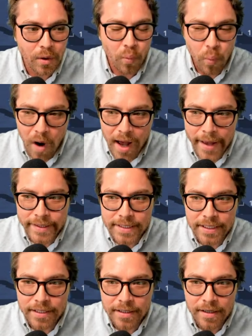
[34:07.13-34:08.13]

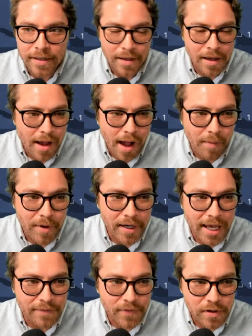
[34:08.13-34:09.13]
What? I'm going to
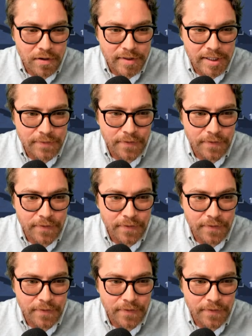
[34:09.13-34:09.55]
have to use this